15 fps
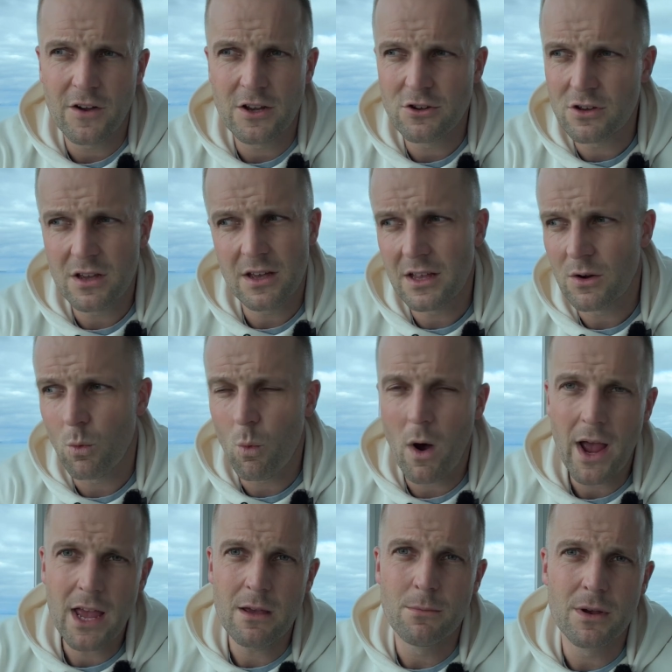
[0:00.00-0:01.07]
And you can get a
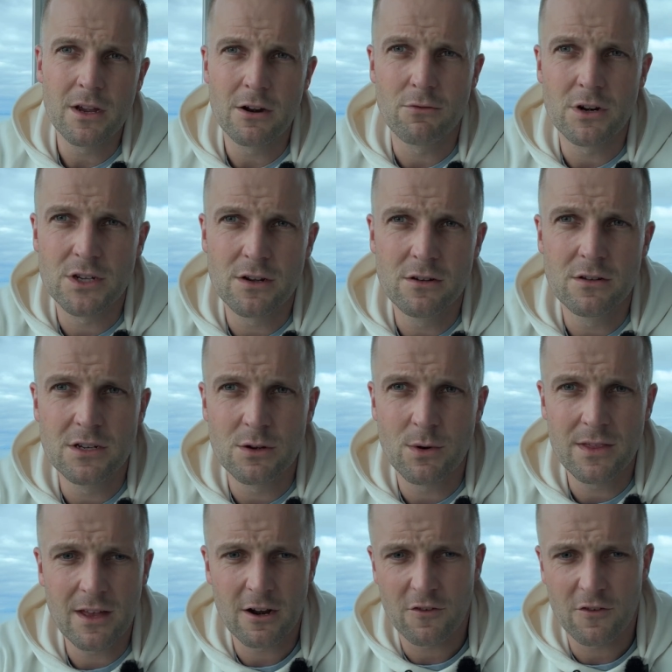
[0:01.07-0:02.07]
way bigger return doing that.